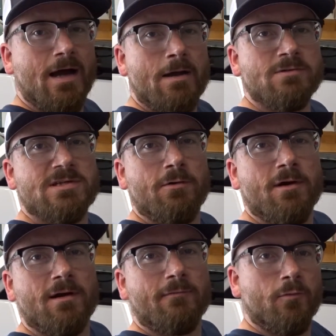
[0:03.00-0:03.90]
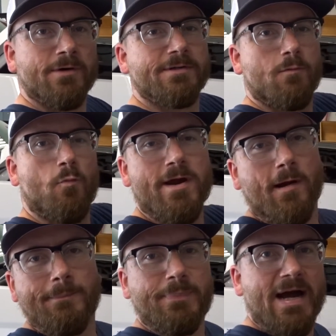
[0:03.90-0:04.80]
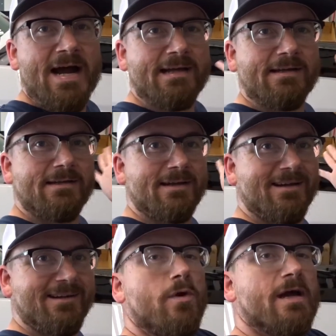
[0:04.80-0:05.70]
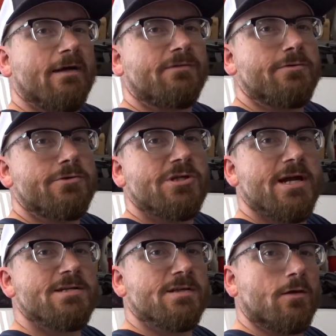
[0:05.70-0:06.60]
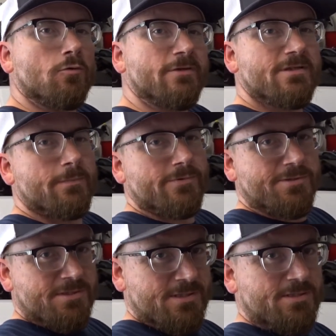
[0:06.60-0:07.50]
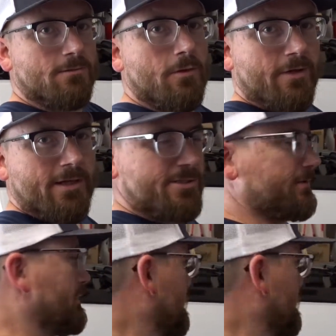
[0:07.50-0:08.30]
Hey, what's going on everyone? We are back. We have to change the coolant temperature sensor location.